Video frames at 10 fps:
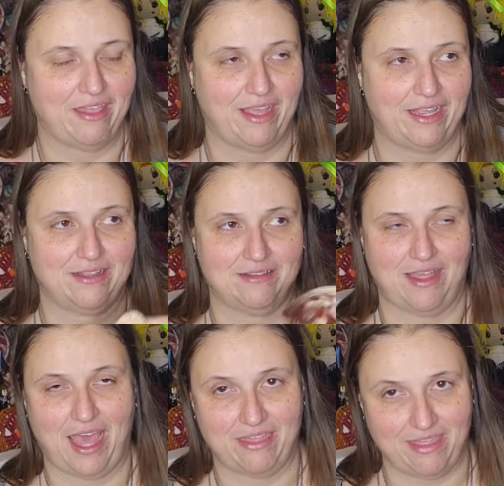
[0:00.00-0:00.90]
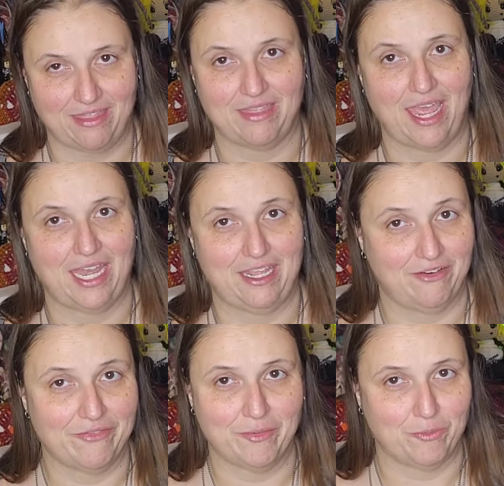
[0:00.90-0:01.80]
Like I think that any
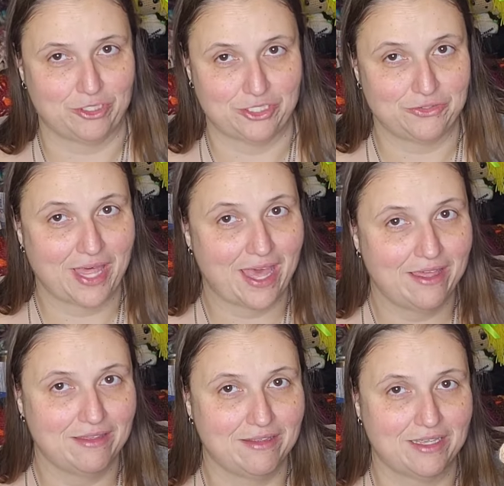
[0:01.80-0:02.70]
of them would do that